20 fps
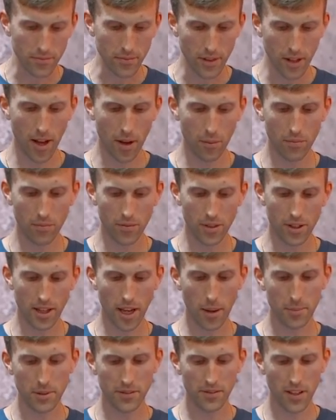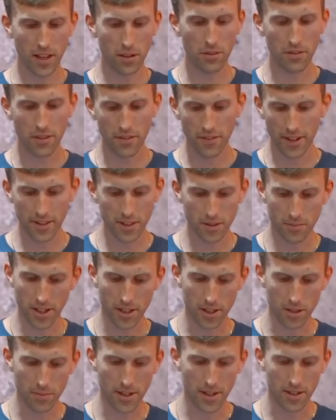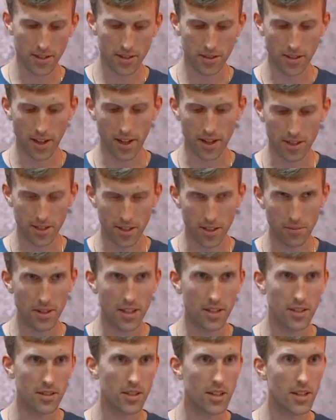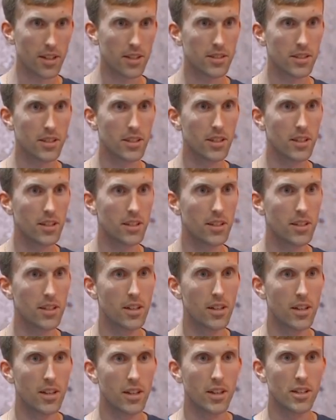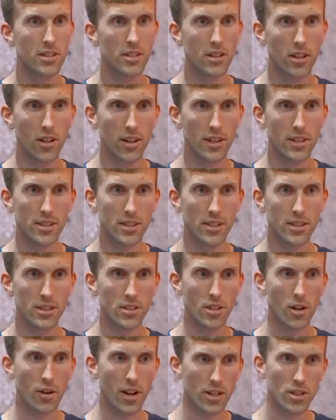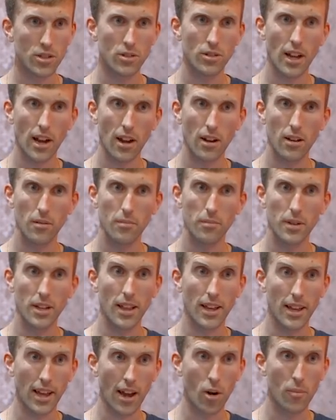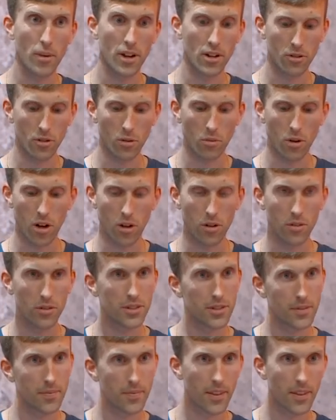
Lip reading: The Captiv8 with the Phantom HMS actually means that it's the lightest directional belay carabiner in the world.